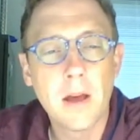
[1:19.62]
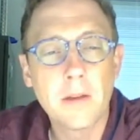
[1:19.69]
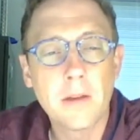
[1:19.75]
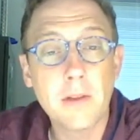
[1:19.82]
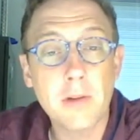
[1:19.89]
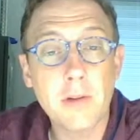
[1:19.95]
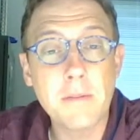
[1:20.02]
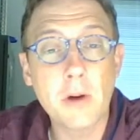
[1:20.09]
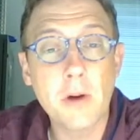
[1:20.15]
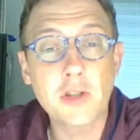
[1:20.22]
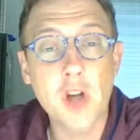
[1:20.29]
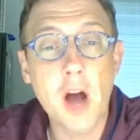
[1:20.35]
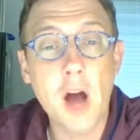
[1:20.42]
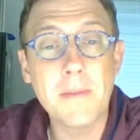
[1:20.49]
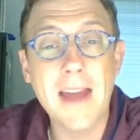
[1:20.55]
The three most
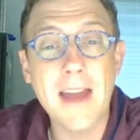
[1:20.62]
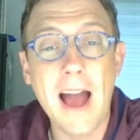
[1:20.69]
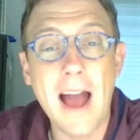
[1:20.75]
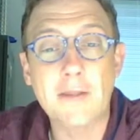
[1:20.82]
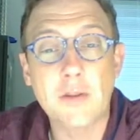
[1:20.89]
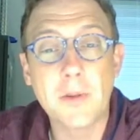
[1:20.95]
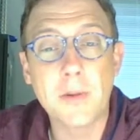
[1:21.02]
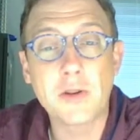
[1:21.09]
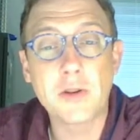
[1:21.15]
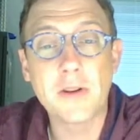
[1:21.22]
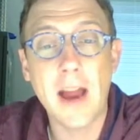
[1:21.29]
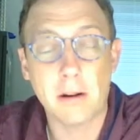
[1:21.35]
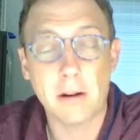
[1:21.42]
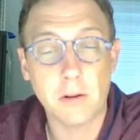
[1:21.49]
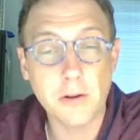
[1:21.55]
common attribution
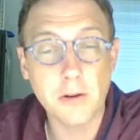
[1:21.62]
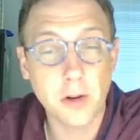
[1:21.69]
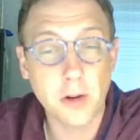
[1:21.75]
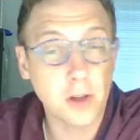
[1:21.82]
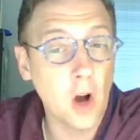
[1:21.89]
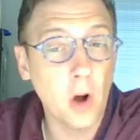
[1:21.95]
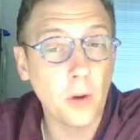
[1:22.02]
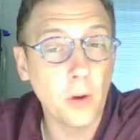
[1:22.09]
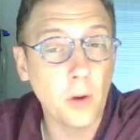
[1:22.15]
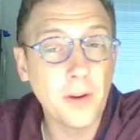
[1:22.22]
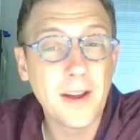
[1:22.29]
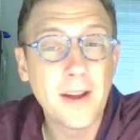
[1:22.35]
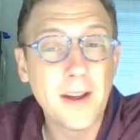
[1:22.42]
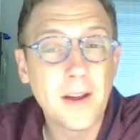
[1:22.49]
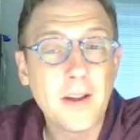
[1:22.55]
errors are called
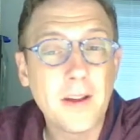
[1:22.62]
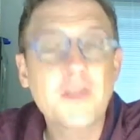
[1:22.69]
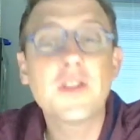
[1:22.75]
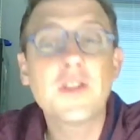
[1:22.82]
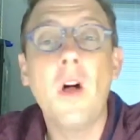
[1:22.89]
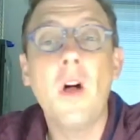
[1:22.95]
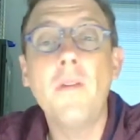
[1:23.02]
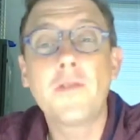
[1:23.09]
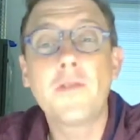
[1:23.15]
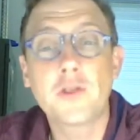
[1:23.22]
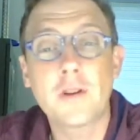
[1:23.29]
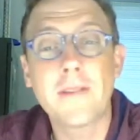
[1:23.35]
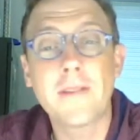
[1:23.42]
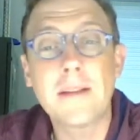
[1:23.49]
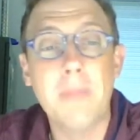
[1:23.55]

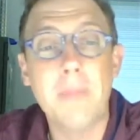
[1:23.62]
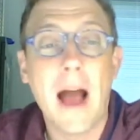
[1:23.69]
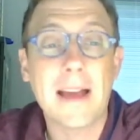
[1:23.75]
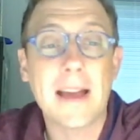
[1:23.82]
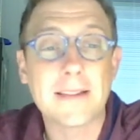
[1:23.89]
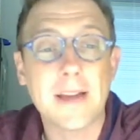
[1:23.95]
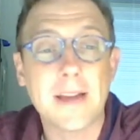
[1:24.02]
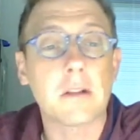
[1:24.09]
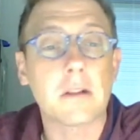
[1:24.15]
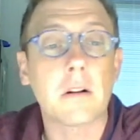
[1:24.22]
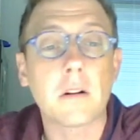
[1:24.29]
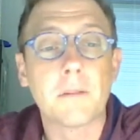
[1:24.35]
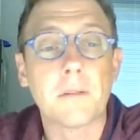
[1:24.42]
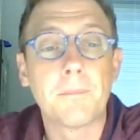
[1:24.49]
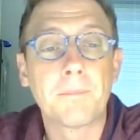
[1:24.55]
self-serving bias
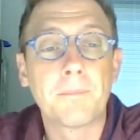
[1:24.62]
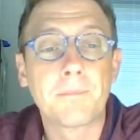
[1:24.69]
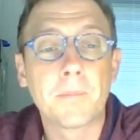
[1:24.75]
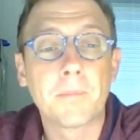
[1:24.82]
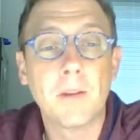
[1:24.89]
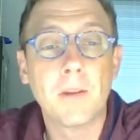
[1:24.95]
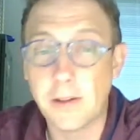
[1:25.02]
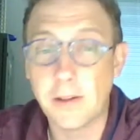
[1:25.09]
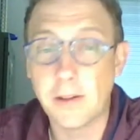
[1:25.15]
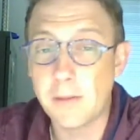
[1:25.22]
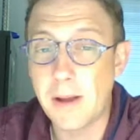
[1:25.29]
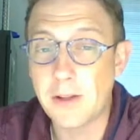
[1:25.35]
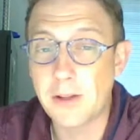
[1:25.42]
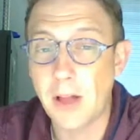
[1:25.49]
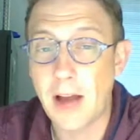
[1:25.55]
error,
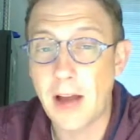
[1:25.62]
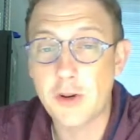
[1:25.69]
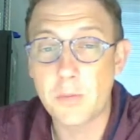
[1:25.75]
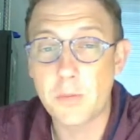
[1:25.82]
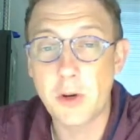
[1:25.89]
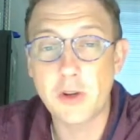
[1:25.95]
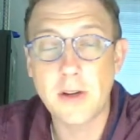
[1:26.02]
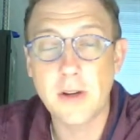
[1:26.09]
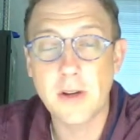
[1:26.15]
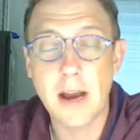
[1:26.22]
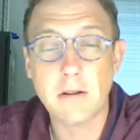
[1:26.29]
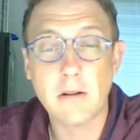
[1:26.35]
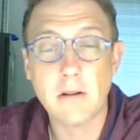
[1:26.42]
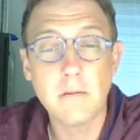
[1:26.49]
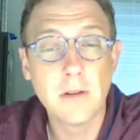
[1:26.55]
fundamental attribution
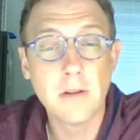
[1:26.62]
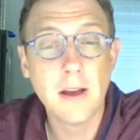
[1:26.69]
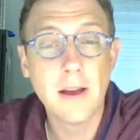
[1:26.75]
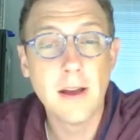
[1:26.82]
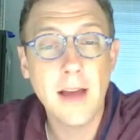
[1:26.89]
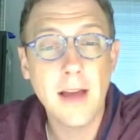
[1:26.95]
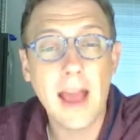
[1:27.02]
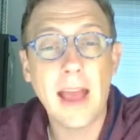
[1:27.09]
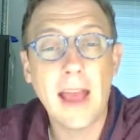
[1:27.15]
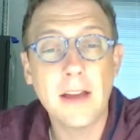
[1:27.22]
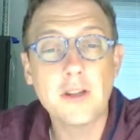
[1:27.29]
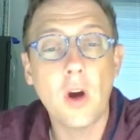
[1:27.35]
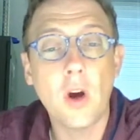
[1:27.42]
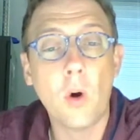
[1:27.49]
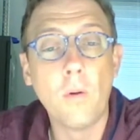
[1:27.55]
error,
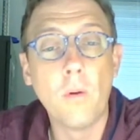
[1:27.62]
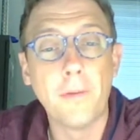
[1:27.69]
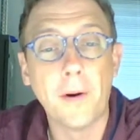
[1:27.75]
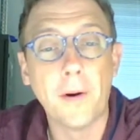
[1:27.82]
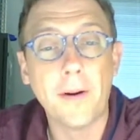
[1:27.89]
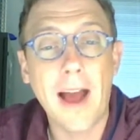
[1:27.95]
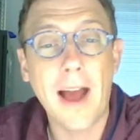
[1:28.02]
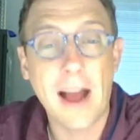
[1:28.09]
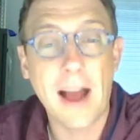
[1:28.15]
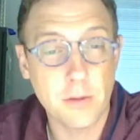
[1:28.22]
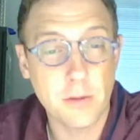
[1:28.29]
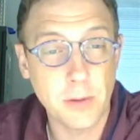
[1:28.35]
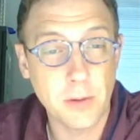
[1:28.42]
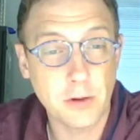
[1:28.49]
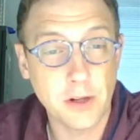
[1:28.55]
and
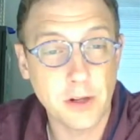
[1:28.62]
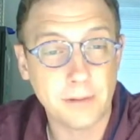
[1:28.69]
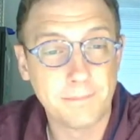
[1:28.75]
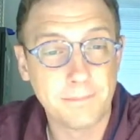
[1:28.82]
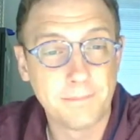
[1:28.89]
overattribution.